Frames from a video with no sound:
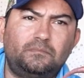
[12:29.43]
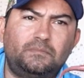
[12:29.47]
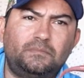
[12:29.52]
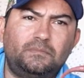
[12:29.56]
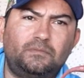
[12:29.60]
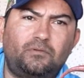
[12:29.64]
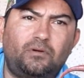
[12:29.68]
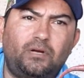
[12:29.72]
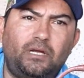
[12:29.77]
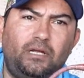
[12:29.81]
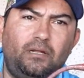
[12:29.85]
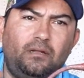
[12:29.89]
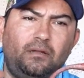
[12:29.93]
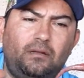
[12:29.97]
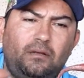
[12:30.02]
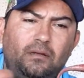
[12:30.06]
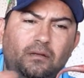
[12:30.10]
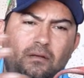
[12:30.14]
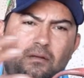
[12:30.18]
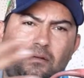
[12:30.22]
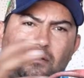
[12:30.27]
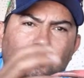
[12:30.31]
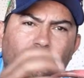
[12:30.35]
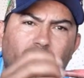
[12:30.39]
right?
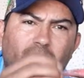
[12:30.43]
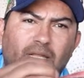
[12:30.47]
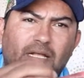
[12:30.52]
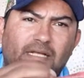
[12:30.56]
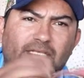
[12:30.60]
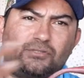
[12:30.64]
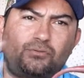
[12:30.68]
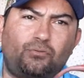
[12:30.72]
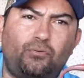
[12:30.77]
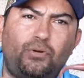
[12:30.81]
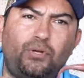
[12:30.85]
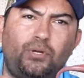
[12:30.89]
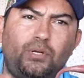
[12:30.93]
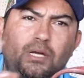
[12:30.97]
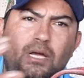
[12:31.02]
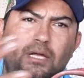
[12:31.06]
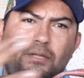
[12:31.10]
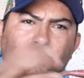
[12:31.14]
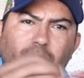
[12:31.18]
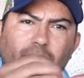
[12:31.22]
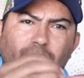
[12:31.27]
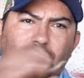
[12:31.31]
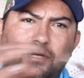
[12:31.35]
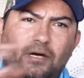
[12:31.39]
That's where you
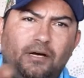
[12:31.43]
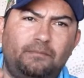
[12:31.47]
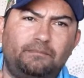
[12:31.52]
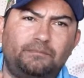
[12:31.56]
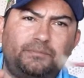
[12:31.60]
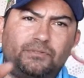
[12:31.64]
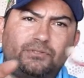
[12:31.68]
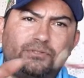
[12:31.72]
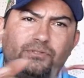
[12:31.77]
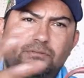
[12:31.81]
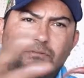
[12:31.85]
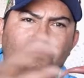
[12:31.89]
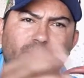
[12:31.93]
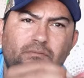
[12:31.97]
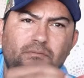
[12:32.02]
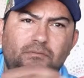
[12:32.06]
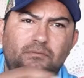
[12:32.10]
get the thumps,